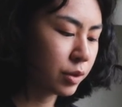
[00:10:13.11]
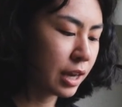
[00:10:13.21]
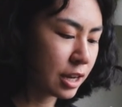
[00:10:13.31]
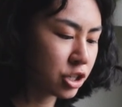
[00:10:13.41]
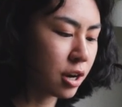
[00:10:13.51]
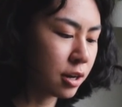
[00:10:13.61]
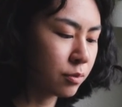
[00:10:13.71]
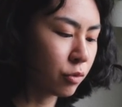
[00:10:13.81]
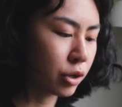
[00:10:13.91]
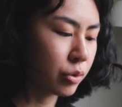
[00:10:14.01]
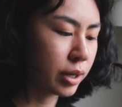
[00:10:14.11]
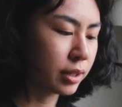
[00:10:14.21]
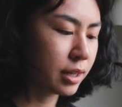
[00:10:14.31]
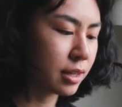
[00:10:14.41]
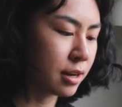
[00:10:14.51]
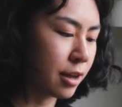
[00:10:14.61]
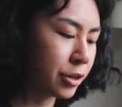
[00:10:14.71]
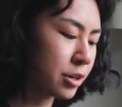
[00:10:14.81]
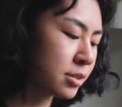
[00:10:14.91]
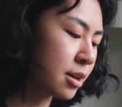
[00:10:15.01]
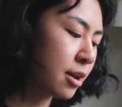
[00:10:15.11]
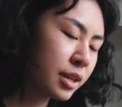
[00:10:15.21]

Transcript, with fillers: catch on more quickly than others.